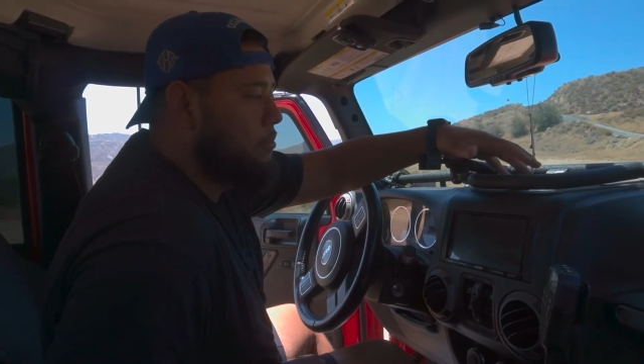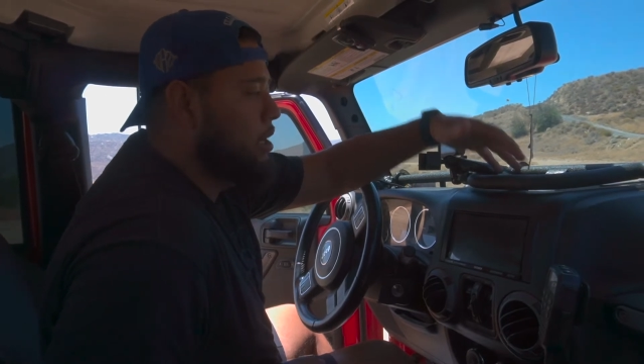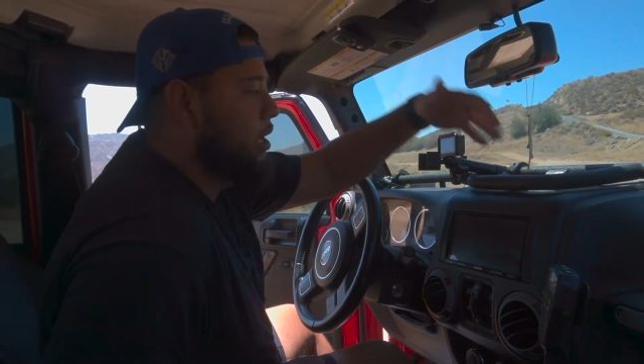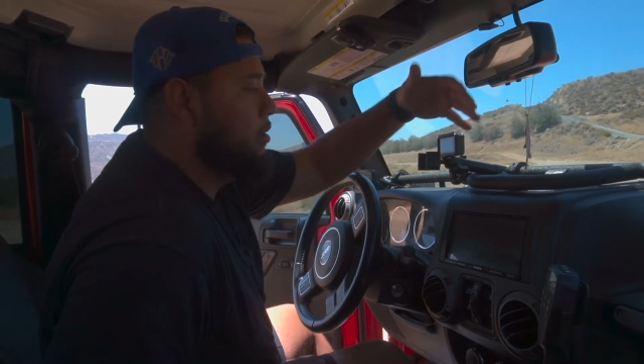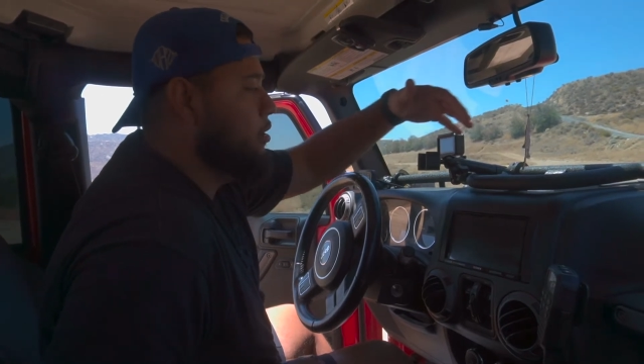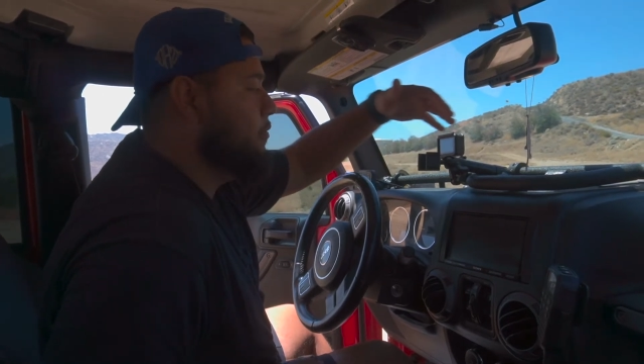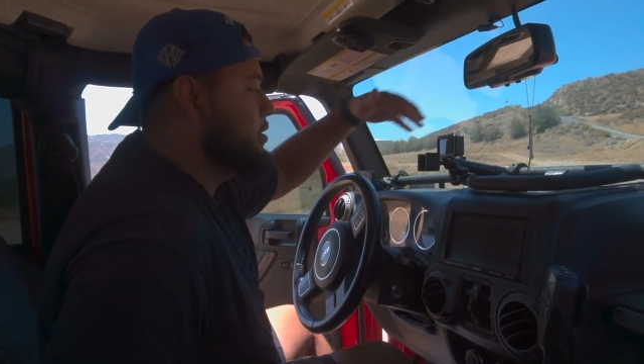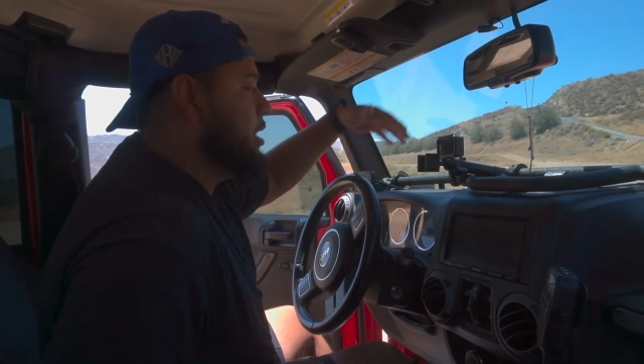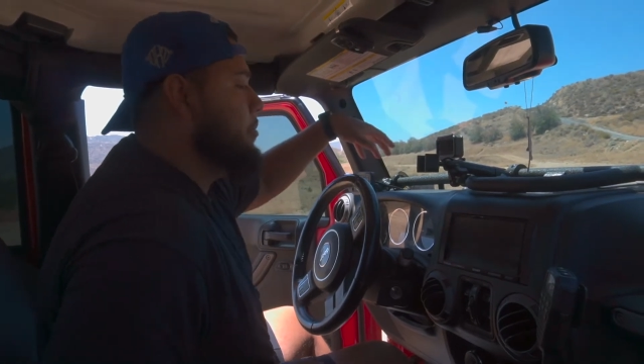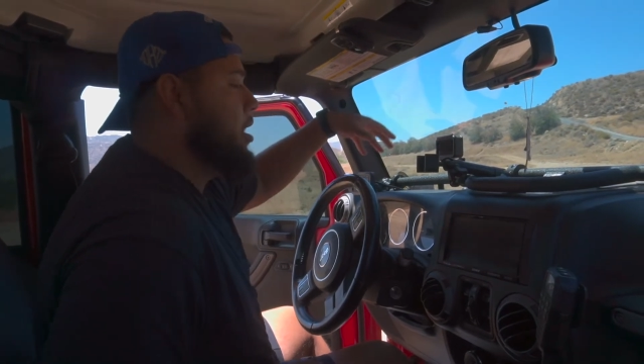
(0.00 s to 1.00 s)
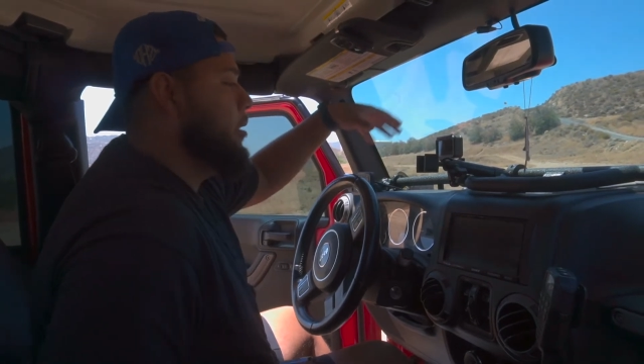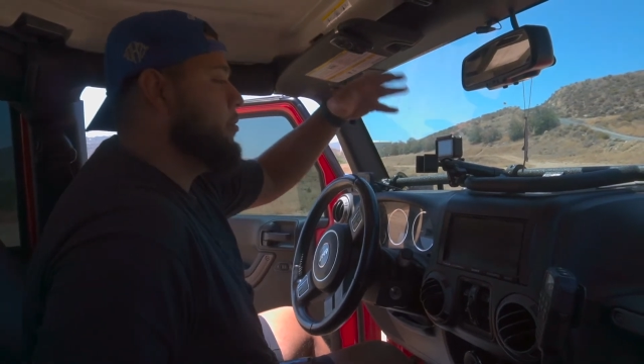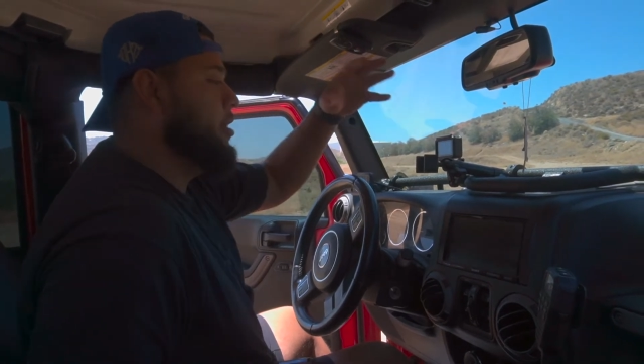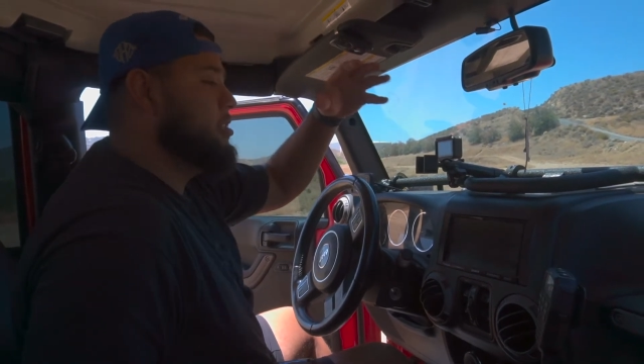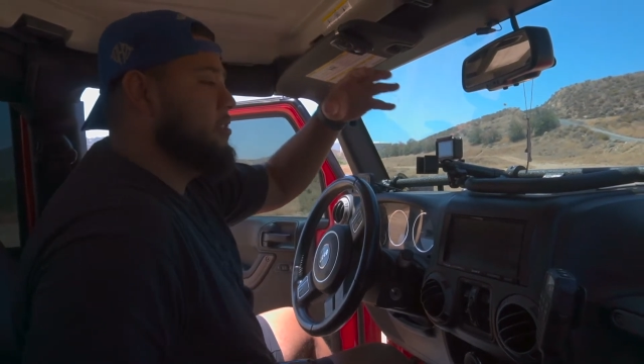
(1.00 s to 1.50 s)
but over time I
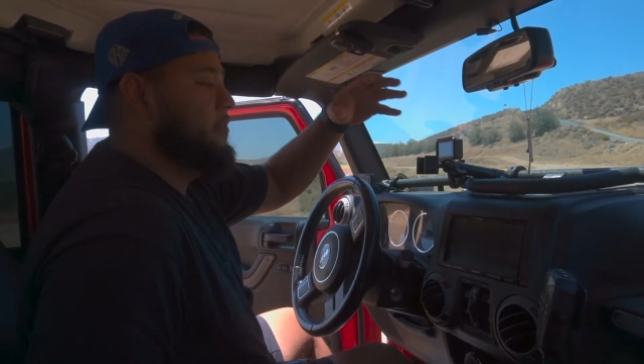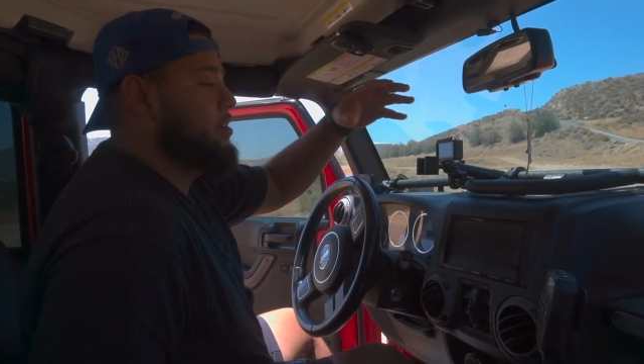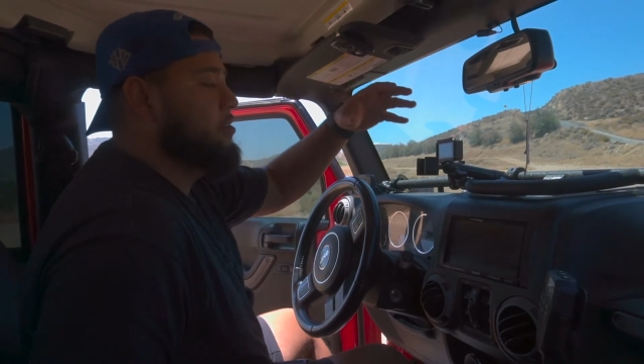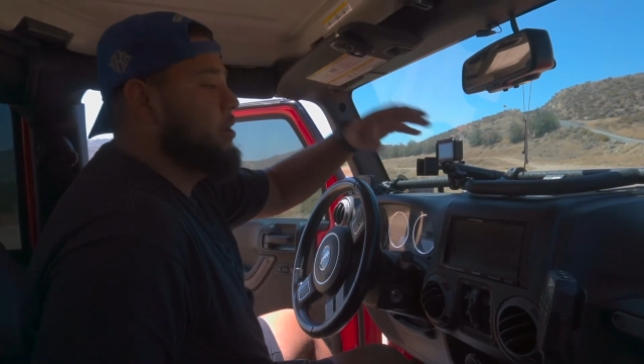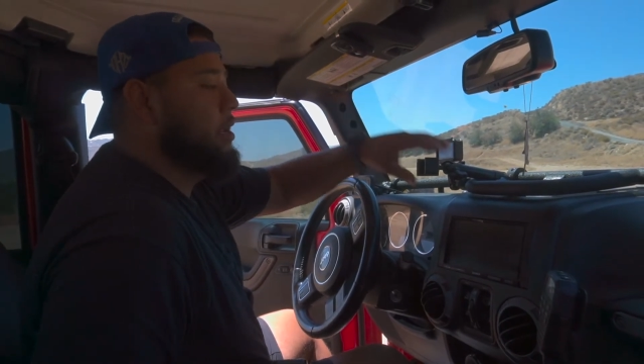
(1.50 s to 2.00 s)
upgraded to the Vector,